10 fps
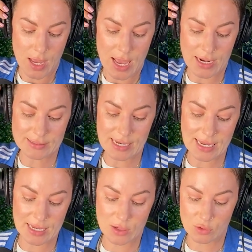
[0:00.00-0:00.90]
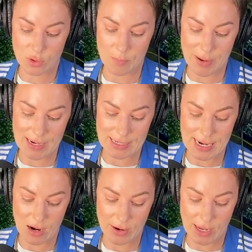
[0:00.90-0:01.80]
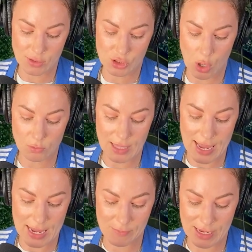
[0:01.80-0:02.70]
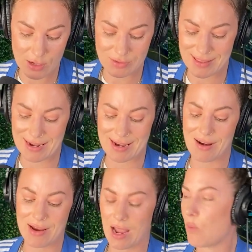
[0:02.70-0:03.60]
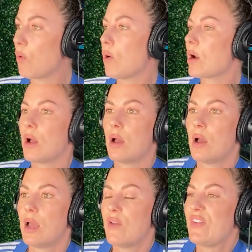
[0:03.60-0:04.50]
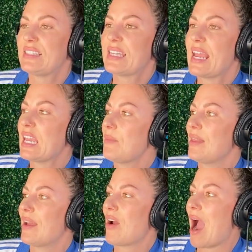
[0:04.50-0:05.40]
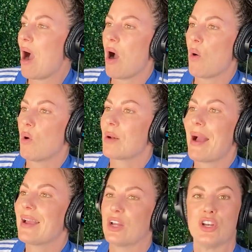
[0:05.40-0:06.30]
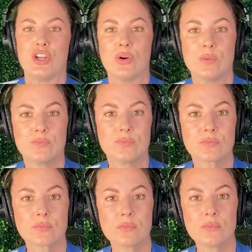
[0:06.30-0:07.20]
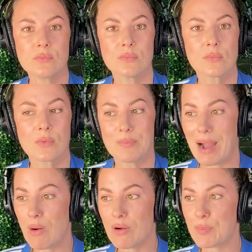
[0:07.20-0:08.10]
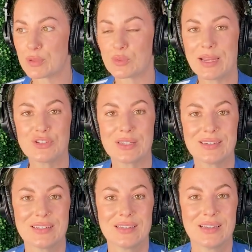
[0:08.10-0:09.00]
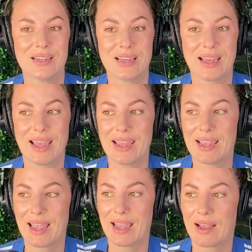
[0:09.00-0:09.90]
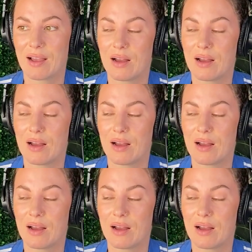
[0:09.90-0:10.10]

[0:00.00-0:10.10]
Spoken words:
and is taking you to an abandoned area, don't let him get you to that area. Well, what if he's taking me there? What am I going to do? Power of persuasion? Hey,